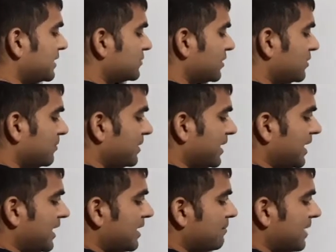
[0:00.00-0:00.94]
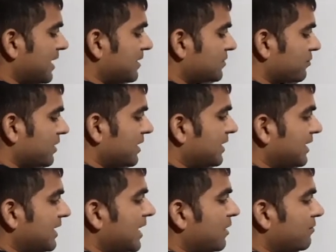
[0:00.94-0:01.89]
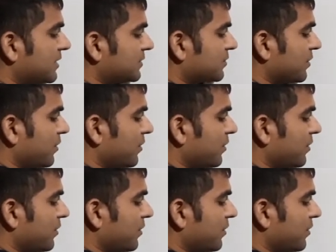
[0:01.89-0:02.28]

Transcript: so it will be N minus 1 D, how much?